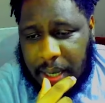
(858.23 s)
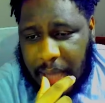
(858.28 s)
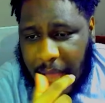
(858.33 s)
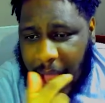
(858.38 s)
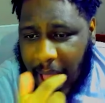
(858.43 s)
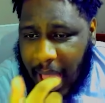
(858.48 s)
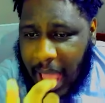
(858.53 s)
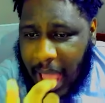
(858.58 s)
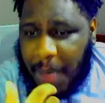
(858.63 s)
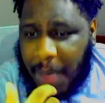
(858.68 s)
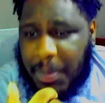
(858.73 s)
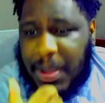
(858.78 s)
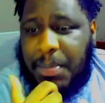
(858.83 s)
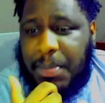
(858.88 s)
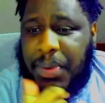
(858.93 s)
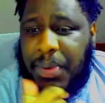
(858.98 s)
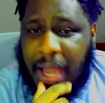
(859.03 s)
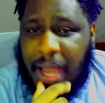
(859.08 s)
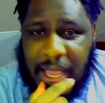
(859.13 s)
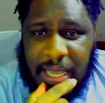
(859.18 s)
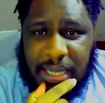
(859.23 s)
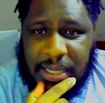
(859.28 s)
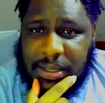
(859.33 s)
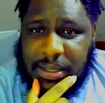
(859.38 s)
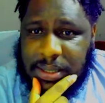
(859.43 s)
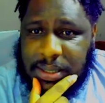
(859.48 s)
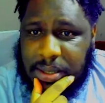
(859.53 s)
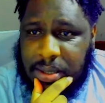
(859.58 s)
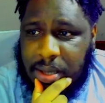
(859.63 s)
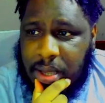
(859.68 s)

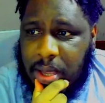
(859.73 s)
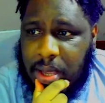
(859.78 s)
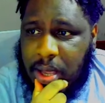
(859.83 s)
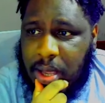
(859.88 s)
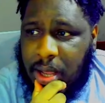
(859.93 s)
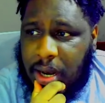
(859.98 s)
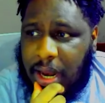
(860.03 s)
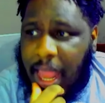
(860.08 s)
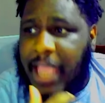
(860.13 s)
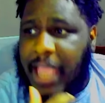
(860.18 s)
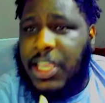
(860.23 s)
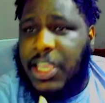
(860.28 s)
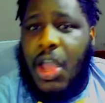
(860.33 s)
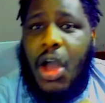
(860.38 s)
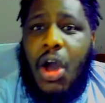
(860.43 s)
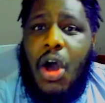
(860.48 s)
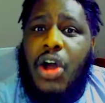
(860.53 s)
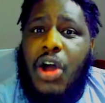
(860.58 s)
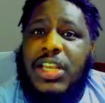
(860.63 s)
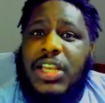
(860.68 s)
commonplace like y'all